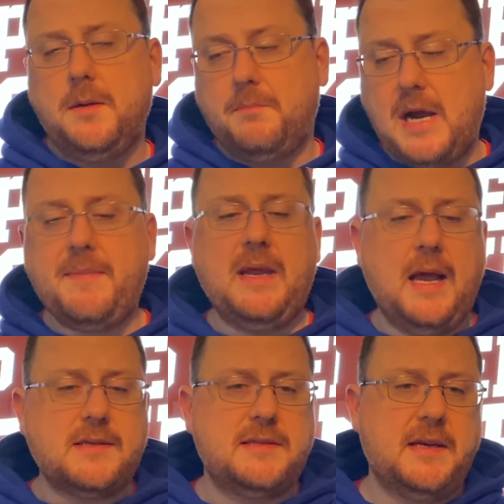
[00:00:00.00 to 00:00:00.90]
might be
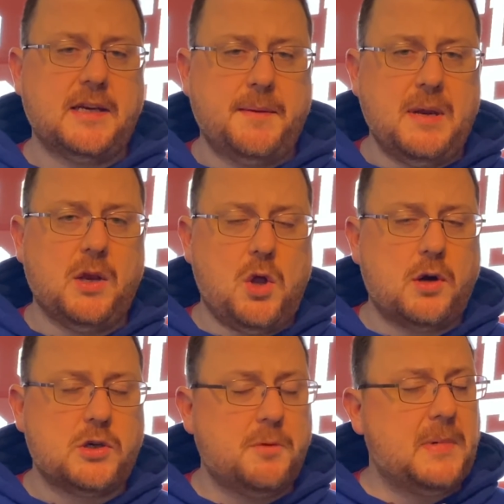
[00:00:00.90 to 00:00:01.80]
hesitant to commit
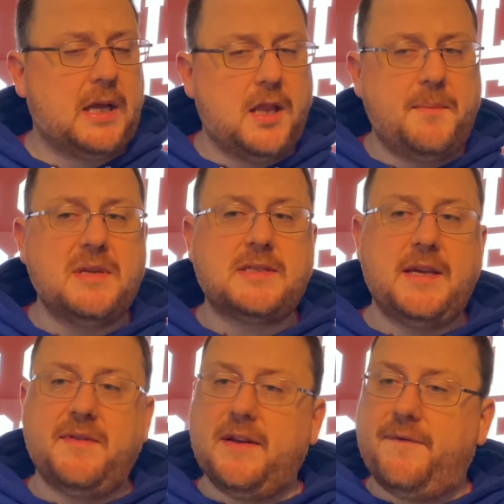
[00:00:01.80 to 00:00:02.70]
long-term to Columbus,
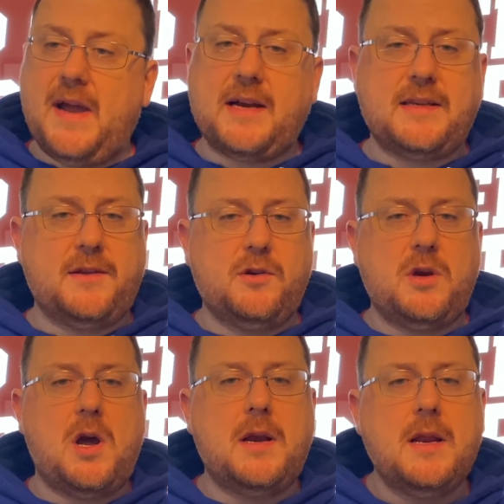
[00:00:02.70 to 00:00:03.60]
given the fact that they're
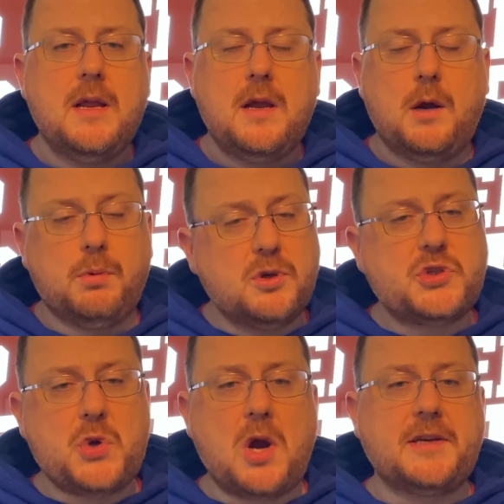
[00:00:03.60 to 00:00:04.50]
not a real
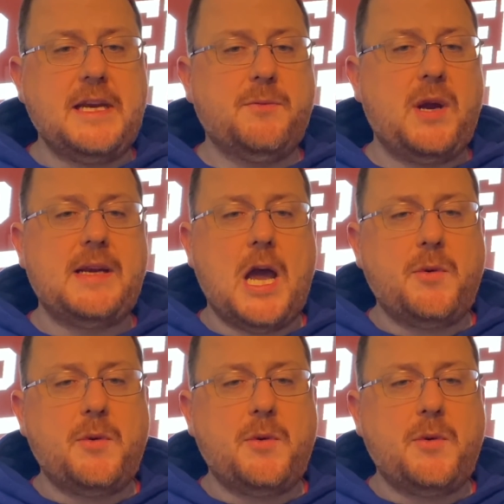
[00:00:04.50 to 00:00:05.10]
strong team right now.